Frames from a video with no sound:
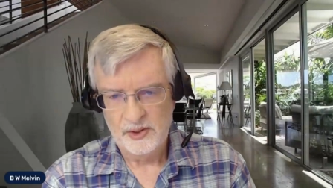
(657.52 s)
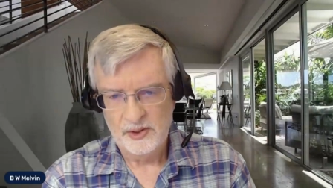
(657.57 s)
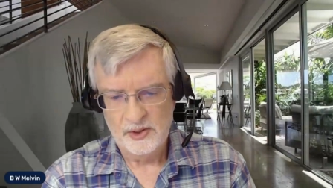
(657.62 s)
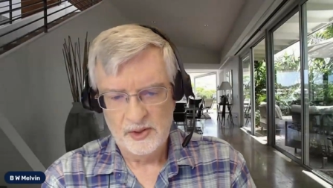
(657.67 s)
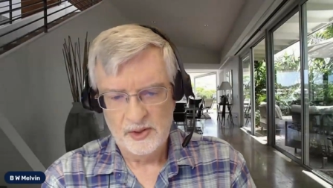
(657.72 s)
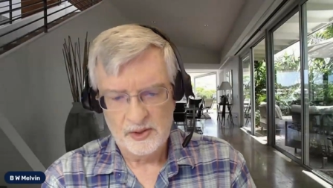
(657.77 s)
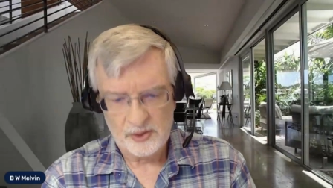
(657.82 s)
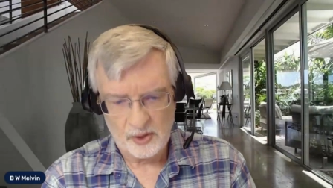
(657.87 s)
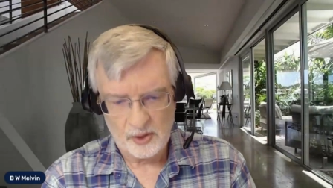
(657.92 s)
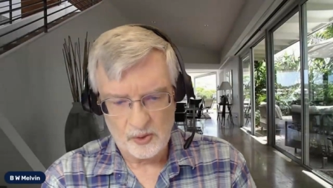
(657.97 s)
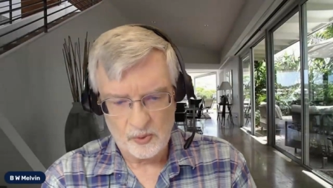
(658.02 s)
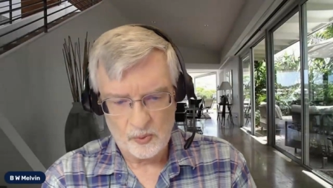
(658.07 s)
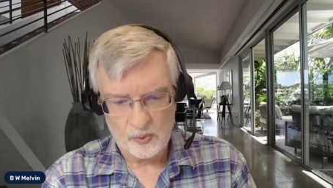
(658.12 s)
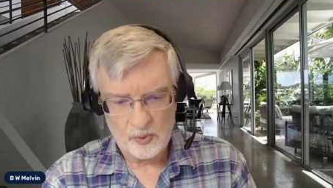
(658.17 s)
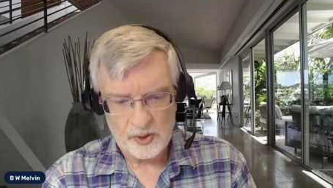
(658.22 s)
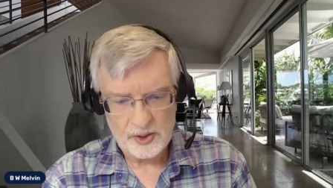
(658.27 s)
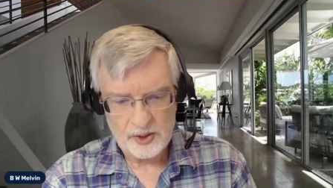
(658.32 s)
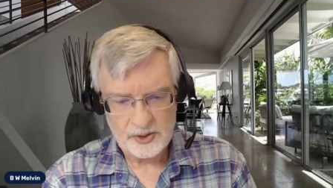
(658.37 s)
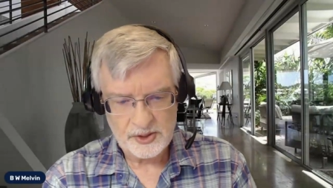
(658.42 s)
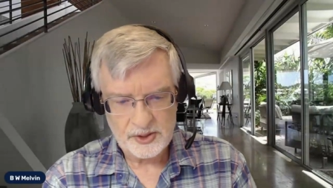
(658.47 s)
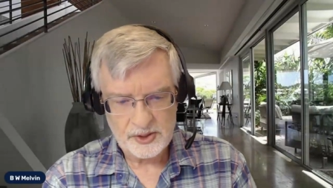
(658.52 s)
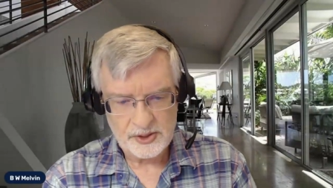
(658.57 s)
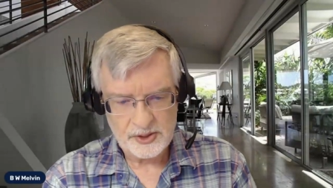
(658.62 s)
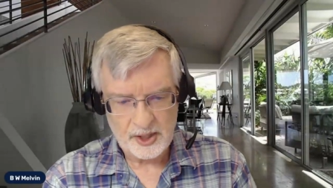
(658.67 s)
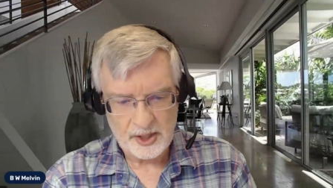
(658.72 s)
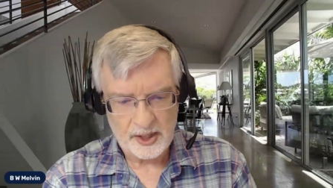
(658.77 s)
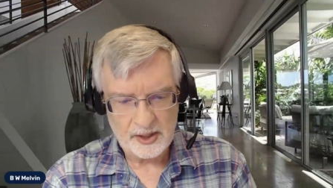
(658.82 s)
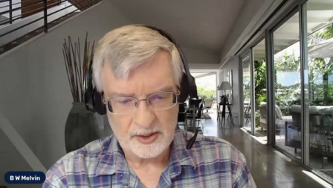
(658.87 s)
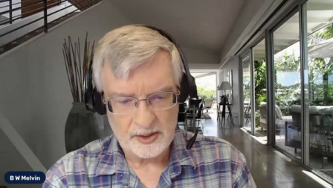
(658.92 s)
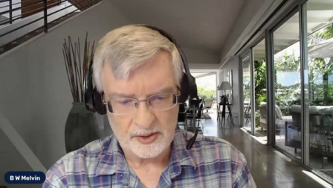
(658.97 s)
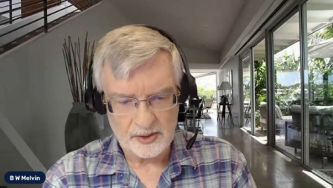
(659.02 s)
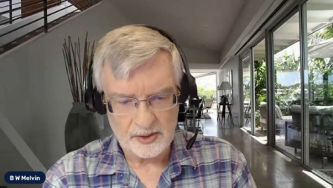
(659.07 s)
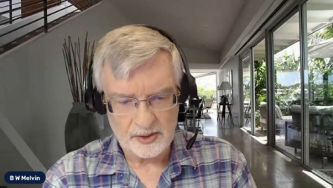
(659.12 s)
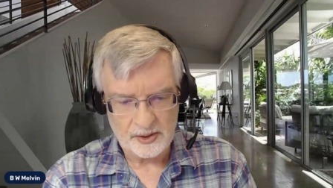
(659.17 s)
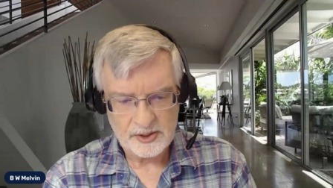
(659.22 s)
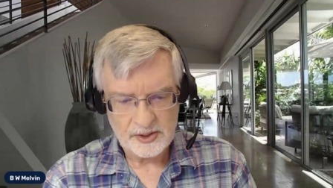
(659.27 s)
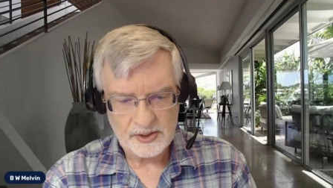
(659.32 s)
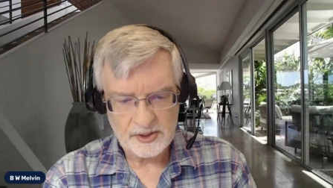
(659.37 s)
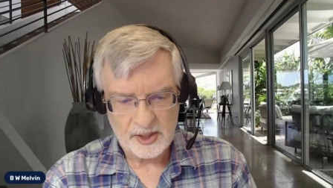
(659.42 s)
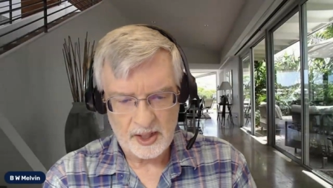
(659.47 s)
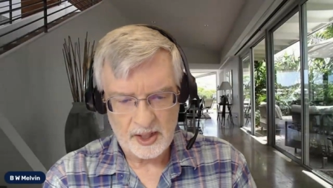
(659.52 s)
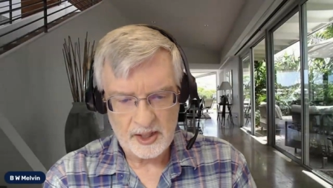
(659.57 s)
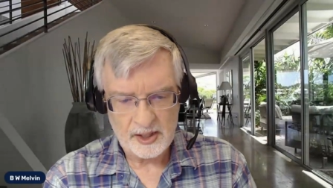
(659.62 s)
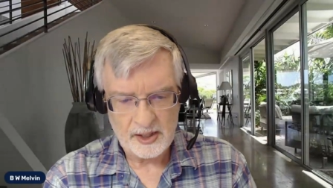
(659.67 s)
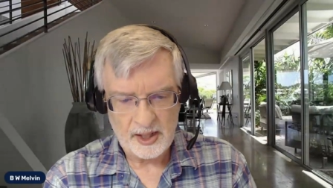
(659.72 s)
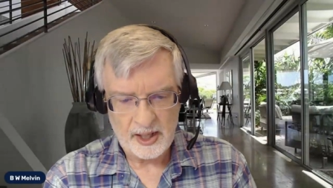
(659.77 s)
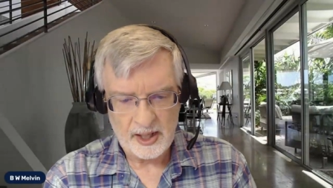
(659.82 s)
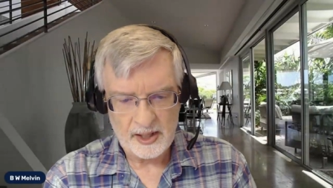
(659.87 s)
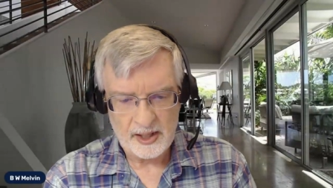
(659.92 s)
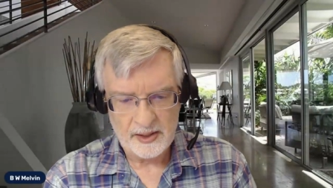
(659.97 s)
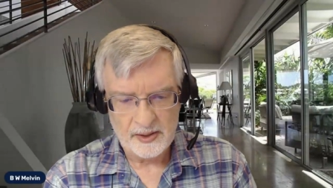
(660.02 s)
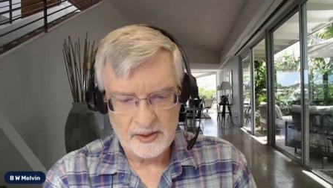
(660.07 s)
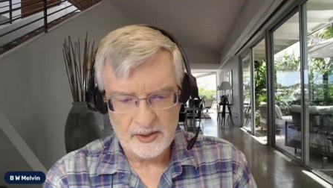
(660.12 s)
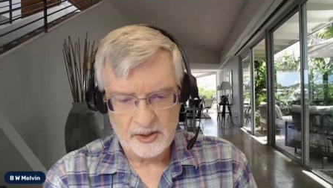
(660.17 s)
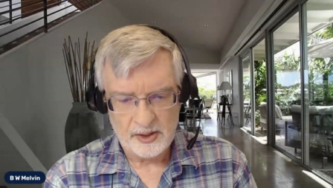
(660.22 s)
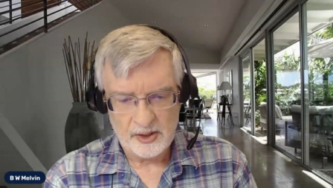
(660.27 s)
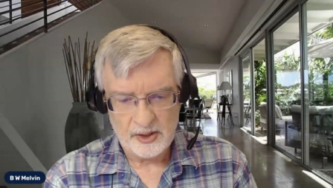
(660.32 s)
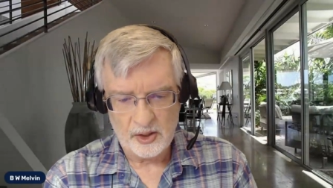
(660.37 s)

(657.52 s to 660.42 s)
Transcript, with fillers: So, what is she saying here? She's saying that, you